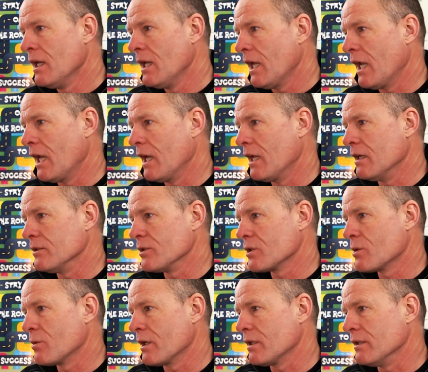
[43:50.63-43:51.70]
And I'll
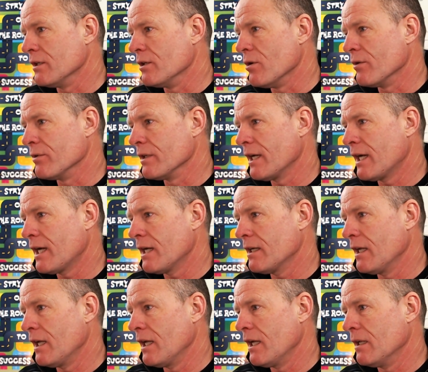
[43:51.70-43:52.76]
just quickly go over
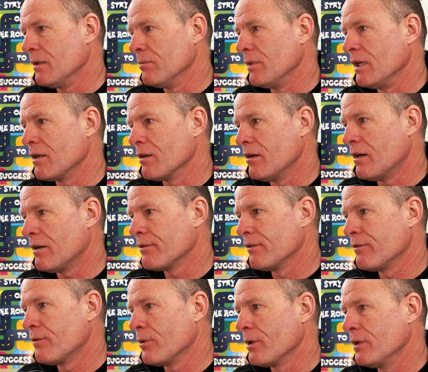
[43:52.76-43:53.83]
that and make an offer
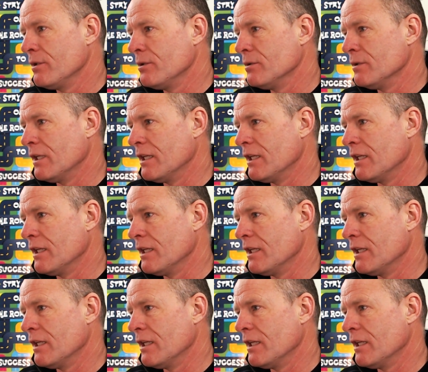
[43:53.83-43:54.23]
for you.